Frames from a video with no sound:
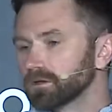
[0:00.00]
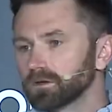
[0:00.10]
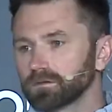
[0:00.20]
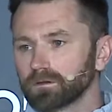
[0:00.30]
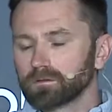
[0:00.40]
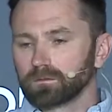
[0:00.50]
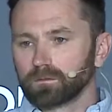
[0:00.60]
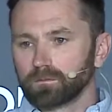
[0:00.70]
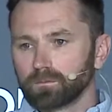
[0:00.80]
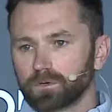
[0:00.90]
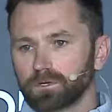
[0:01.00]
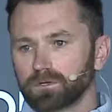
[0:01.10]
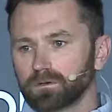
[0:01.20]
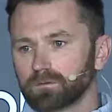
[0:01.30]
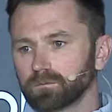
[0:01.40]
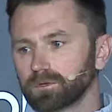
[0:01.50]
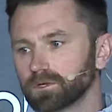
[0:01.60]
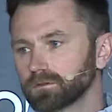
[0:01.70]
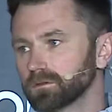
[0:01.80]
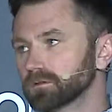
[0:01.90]
I think we
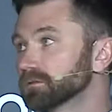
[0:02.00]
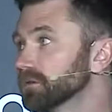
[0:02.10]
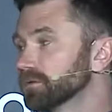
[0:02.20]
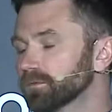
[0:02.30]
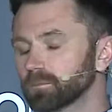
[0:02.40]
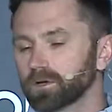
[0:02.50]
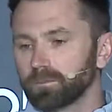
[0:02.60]
and the DFMI